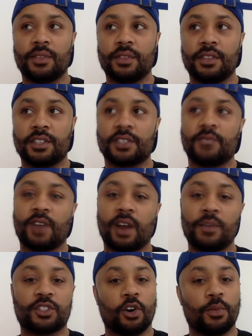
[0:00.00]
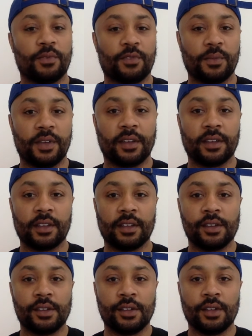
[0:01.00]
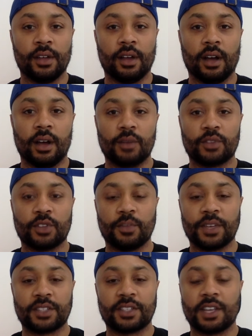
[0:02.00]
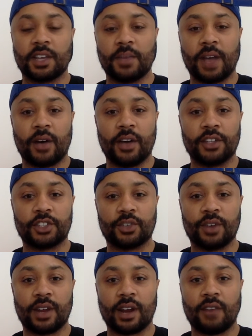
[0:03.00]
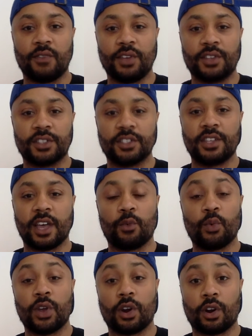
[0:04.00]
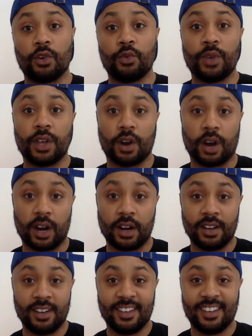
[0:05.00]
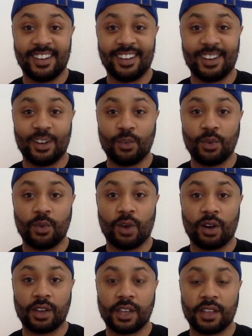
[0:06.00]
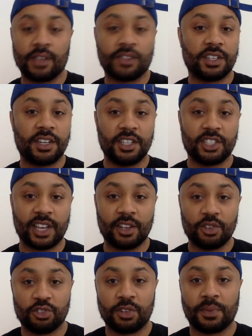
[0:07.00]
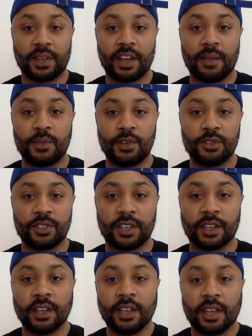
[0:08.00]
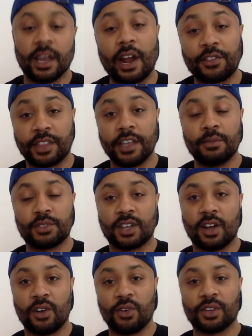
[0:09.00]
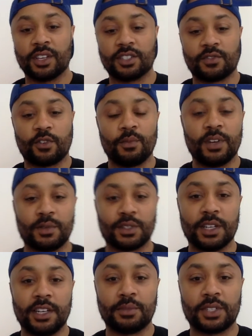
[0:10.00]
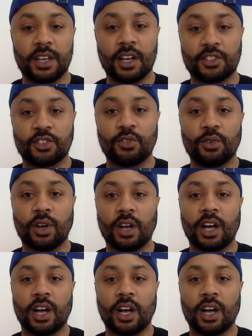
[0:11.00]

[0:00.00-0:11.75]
This environment's open for me. So the biggest thing about H3 at our events is that we are who we are. We walk in, there's a DJ usually playing music, and our theme song is from Nipsey Hustle